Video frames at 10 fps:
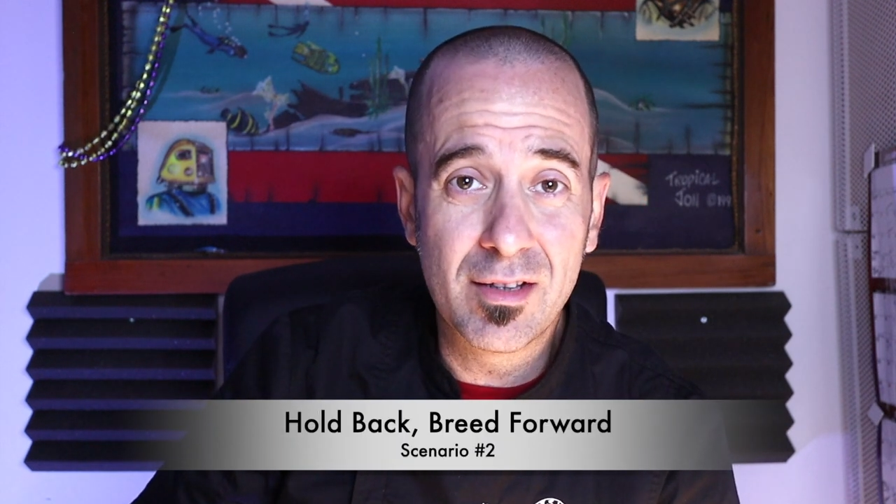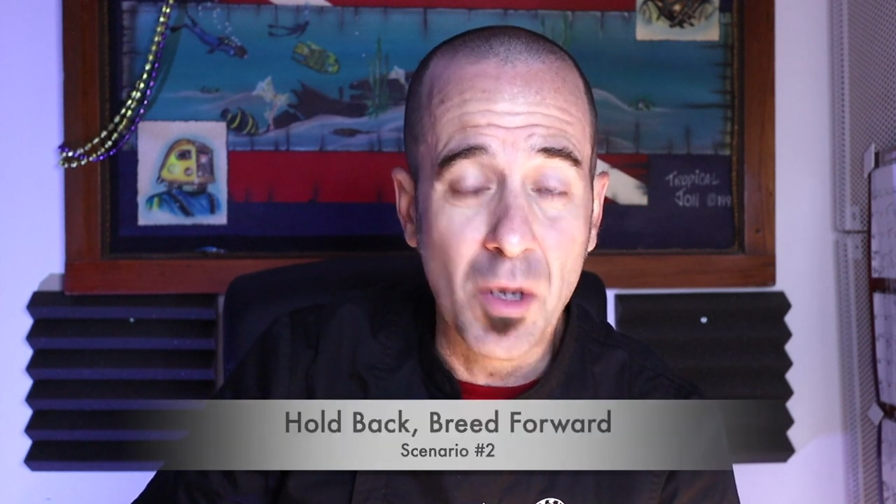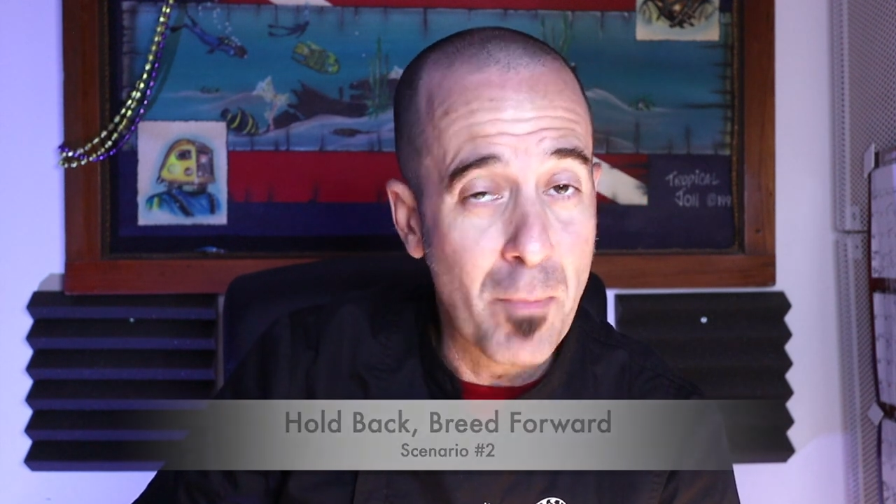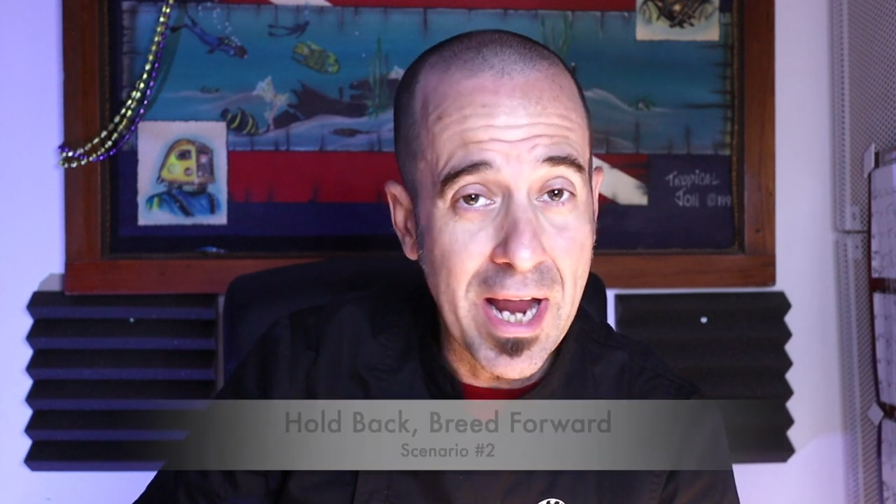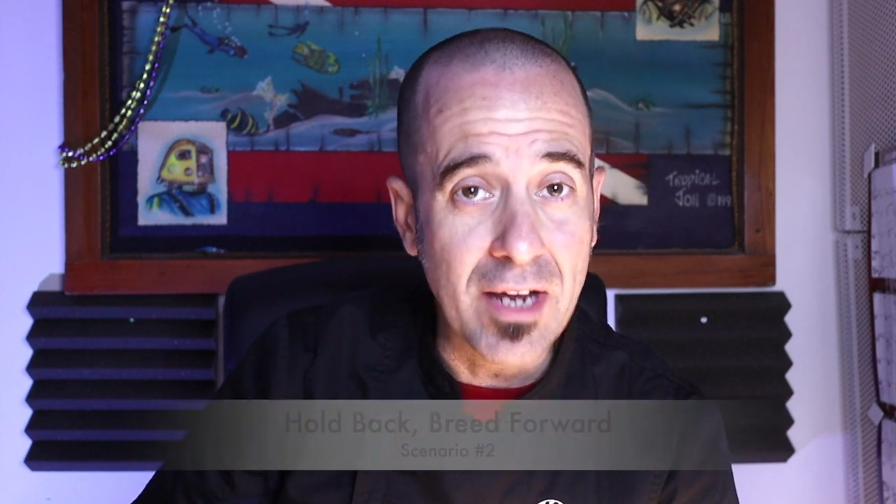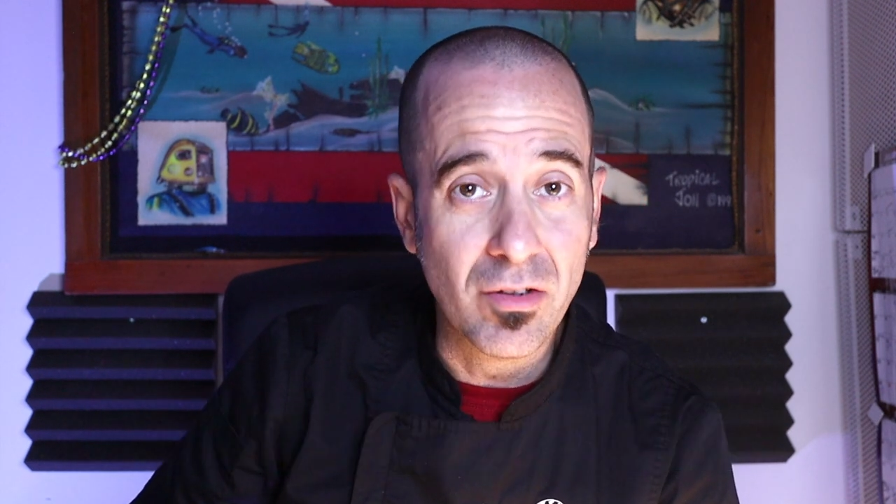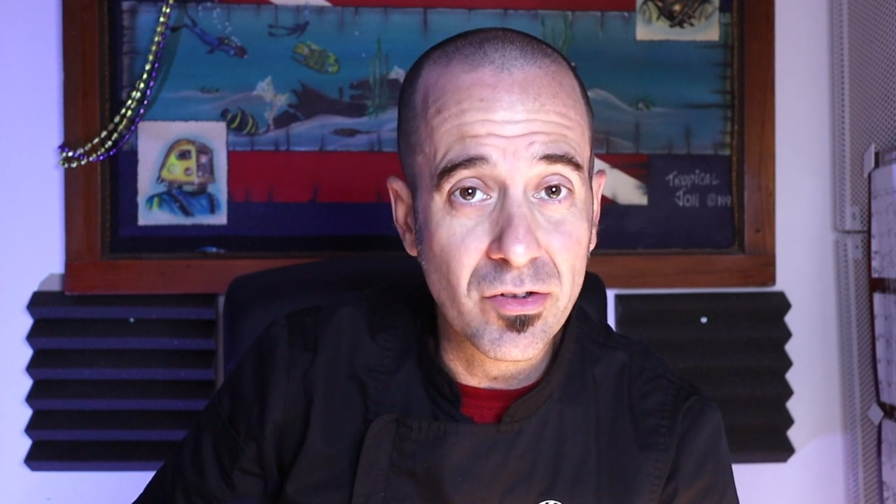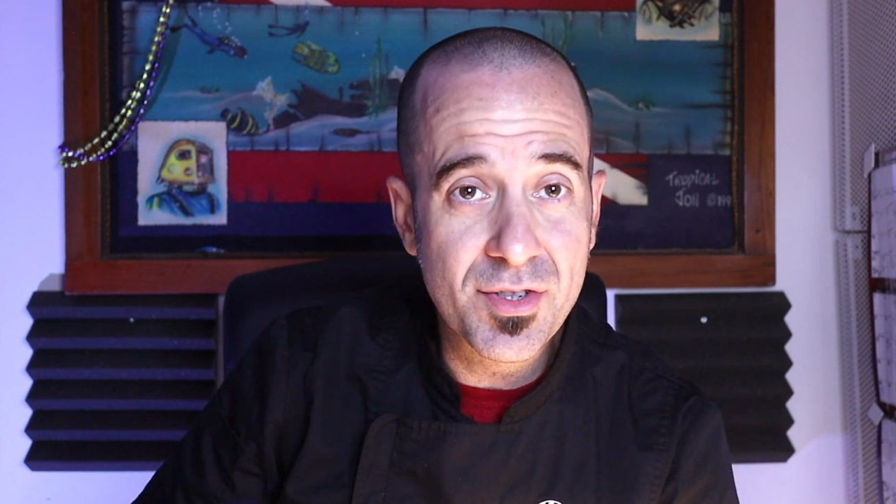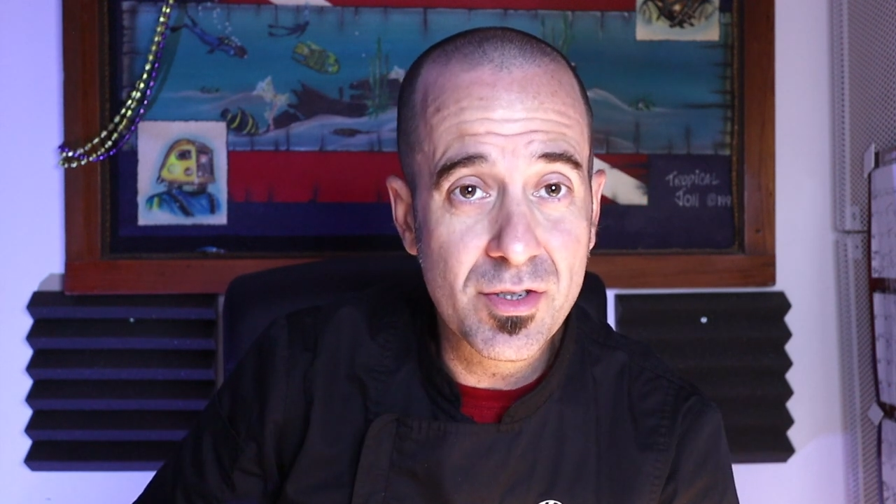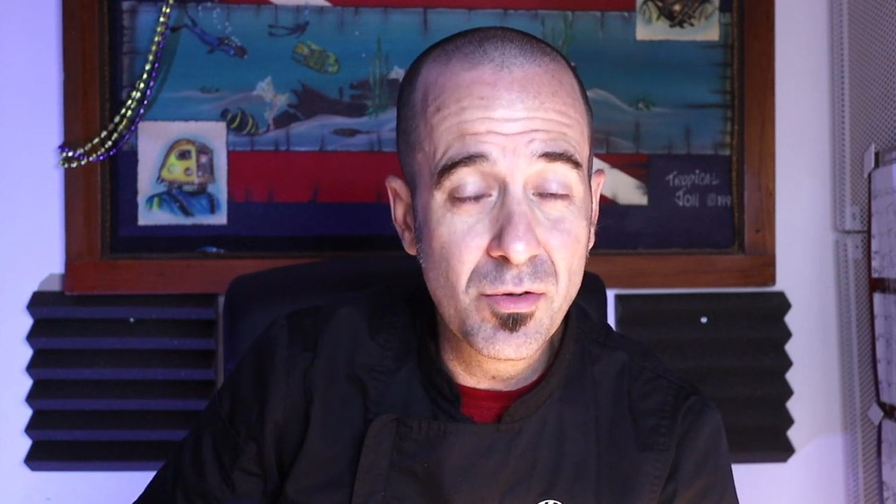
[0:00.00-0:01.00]
the
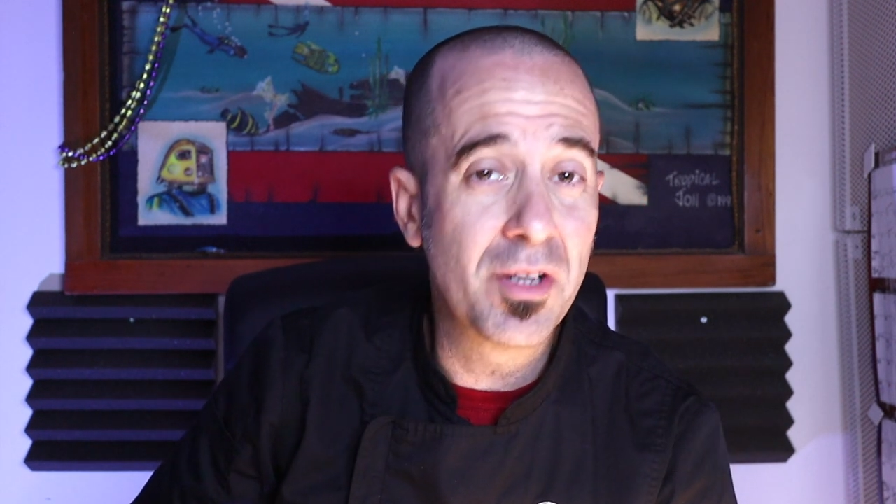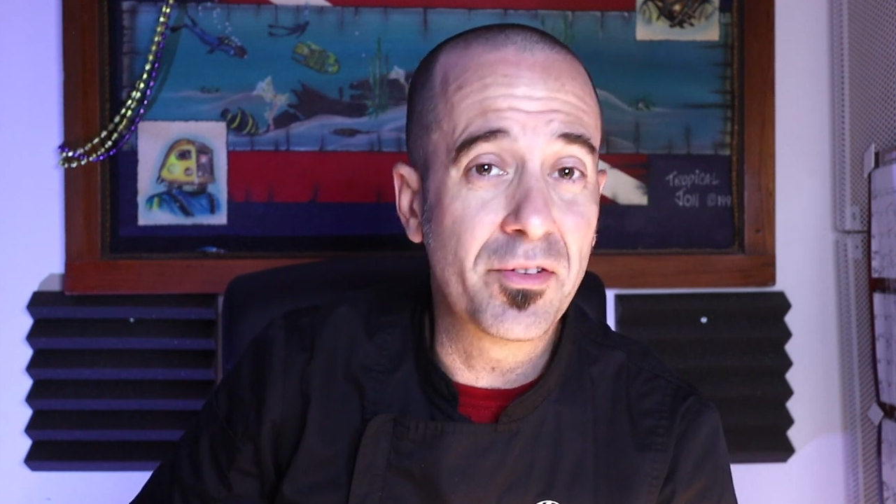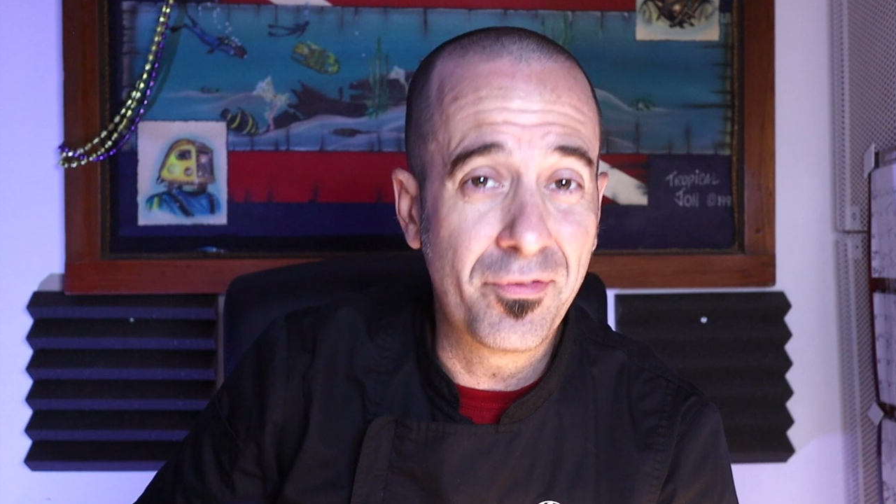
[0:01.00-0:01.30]
males. You want the